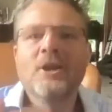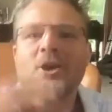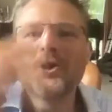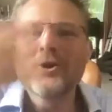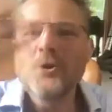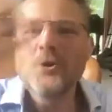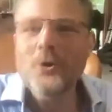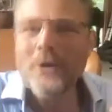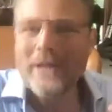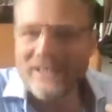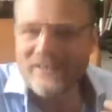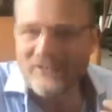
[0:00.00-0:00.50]

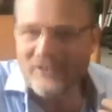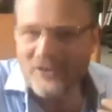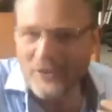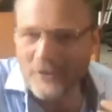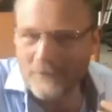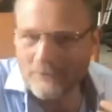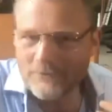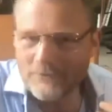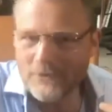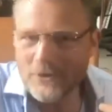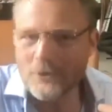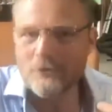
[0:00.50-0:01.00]
look into the
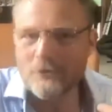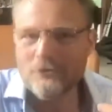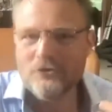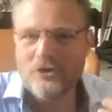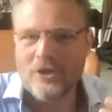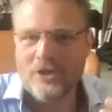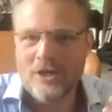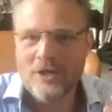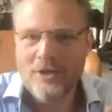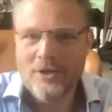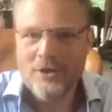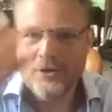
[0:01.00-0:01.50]

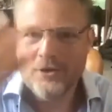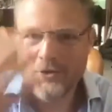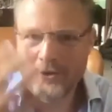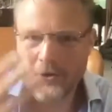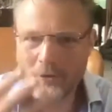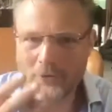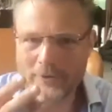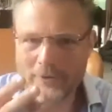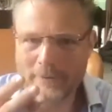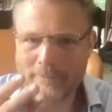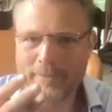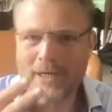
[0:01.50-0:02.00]
future,
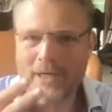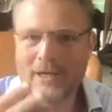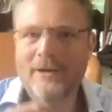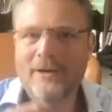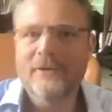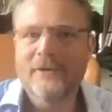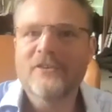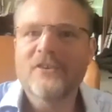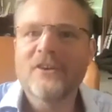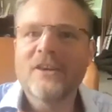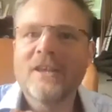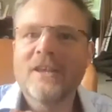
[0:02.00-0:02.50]
not the
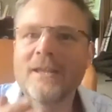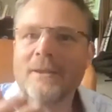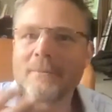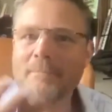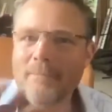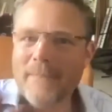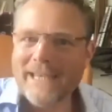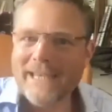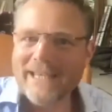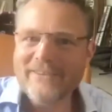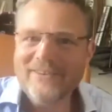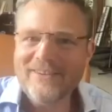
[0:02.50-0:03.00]
past,
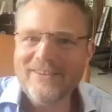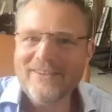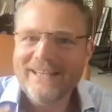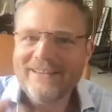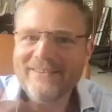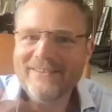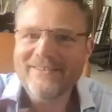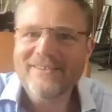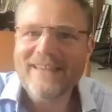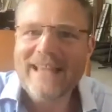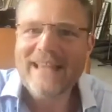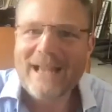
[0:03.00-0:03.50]
makes it
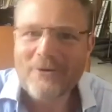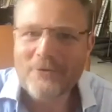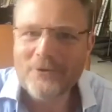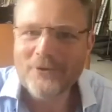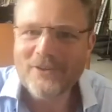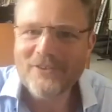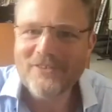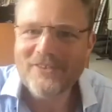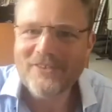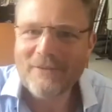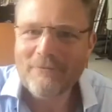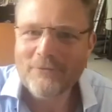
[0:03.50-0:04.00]
sound
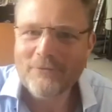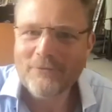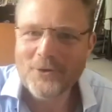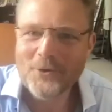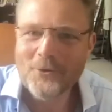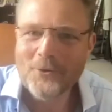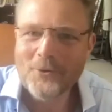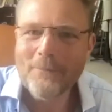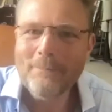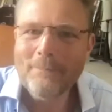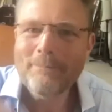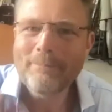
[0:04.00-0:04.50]
as if
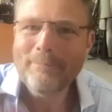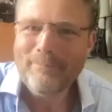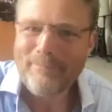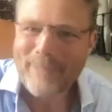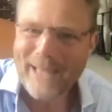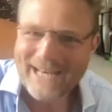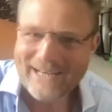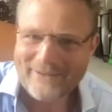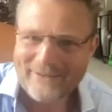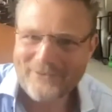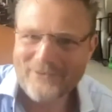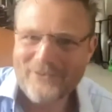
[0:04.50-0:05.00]
you're
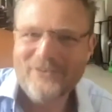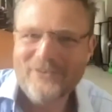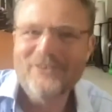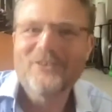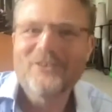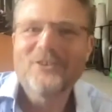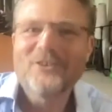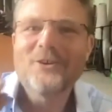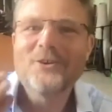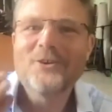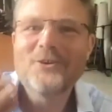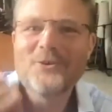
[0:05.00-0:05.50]
balanced,
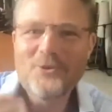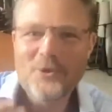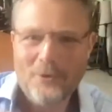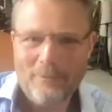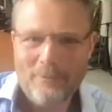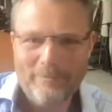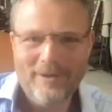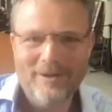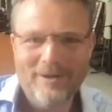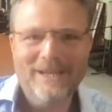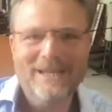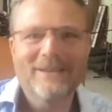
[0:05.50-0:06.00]
not
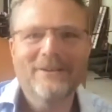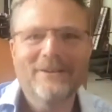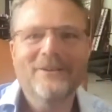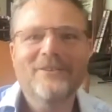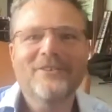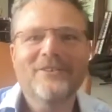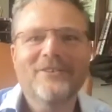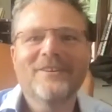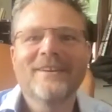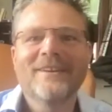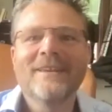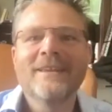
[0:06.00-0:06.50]

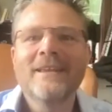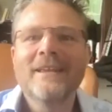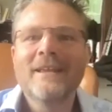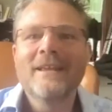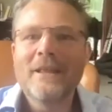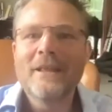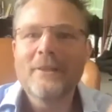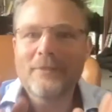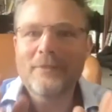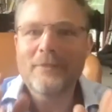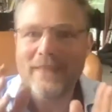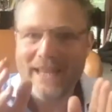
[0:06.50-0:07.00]
biased.
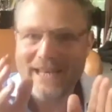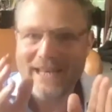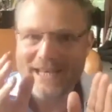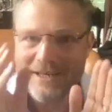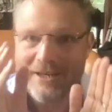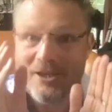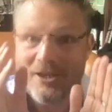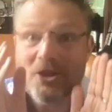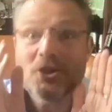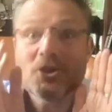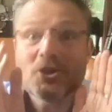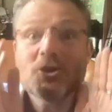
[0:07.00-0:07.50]

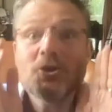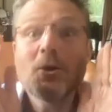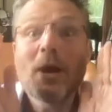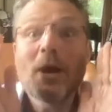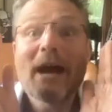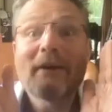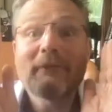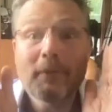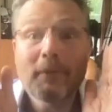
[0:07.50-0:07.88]
Then you have a